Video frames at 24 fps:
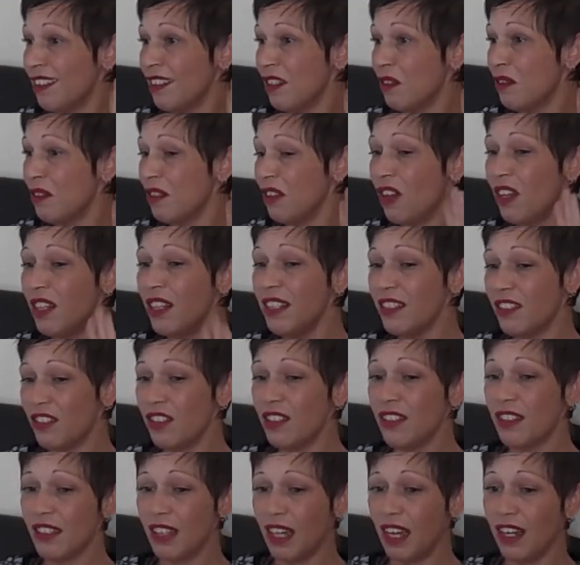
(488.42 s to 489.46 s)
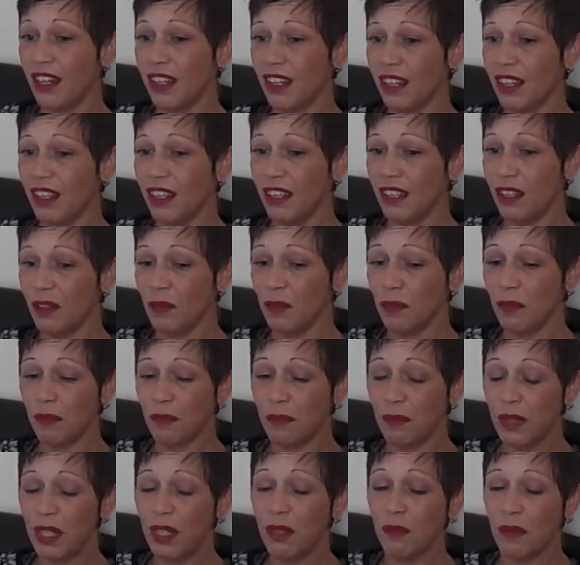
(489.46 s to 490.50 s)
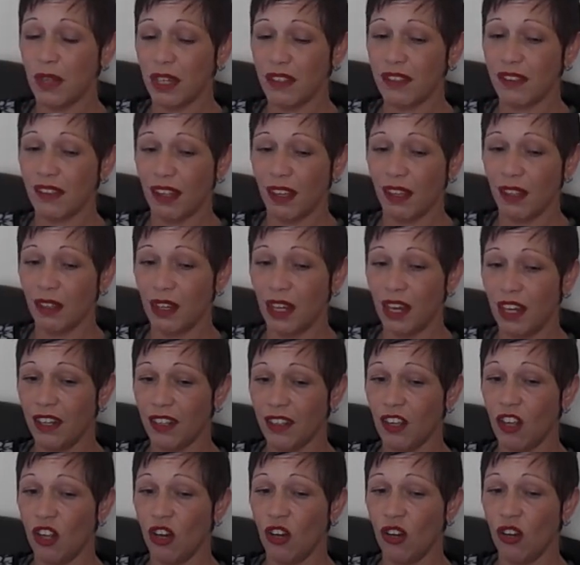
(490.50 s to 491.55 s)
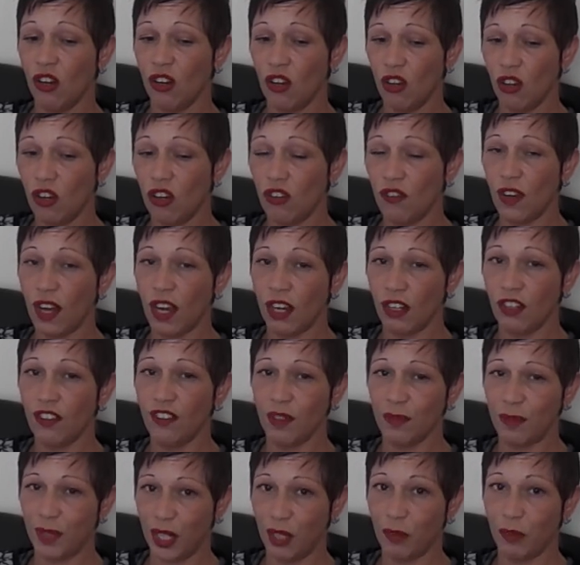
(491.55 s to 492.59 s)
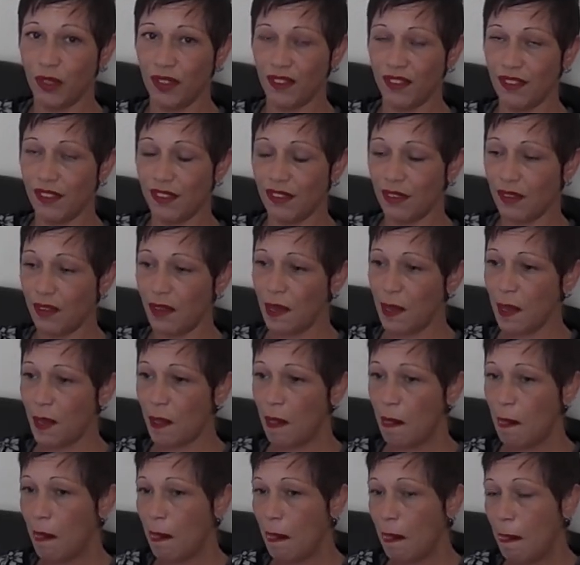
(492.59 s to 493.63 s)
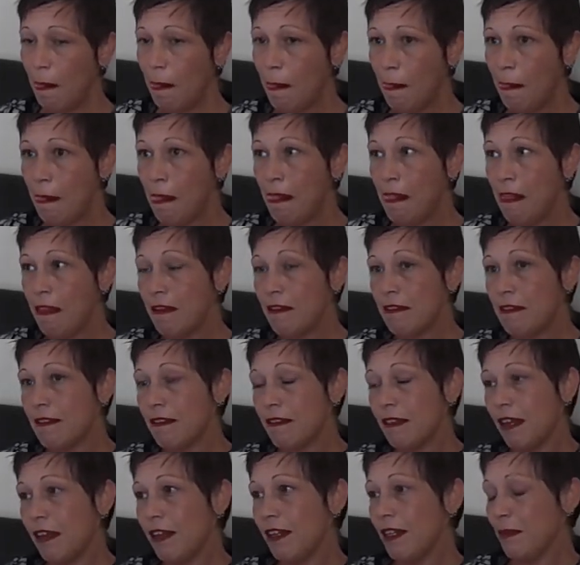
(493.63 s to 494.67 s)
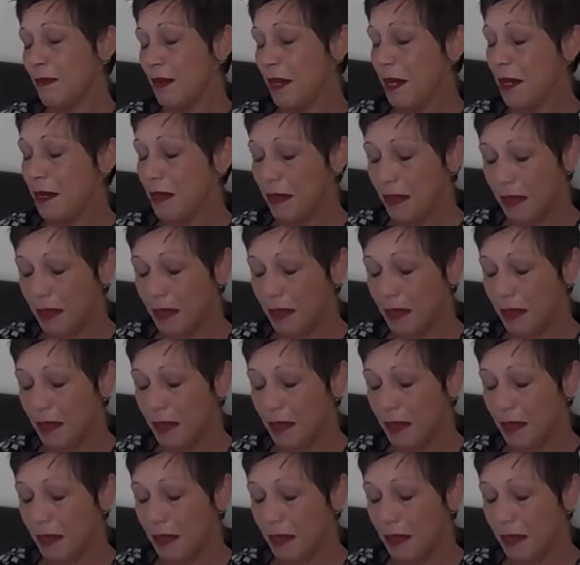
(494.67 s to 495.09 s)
like, let's just say, me and my son had a lot of hungry moments. So anyway,